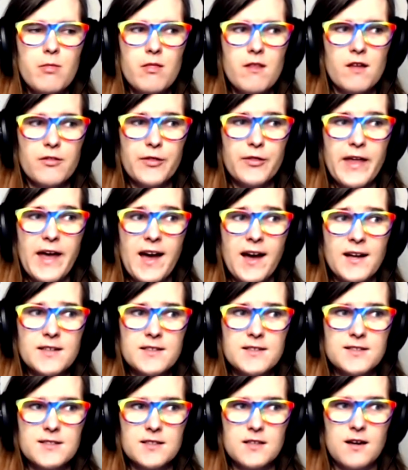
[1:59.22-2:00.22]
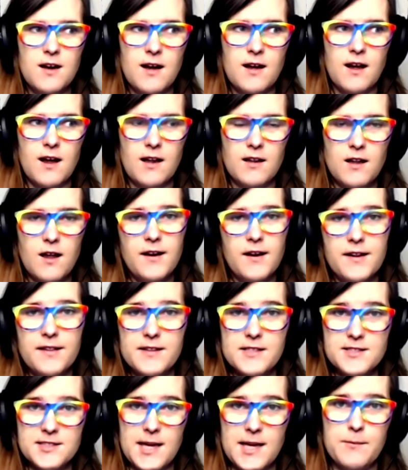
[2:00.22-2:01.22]
that a lot of the
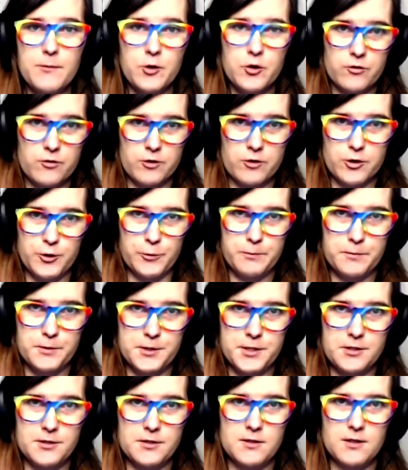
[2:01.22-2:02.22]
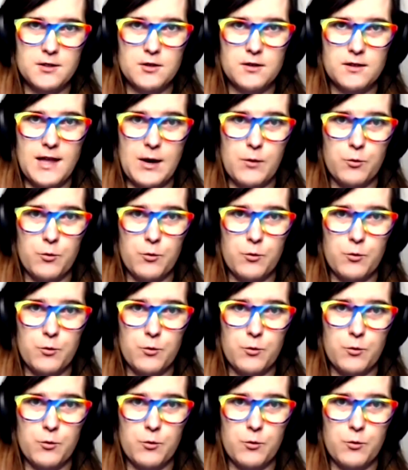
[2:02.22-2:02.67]
same groups that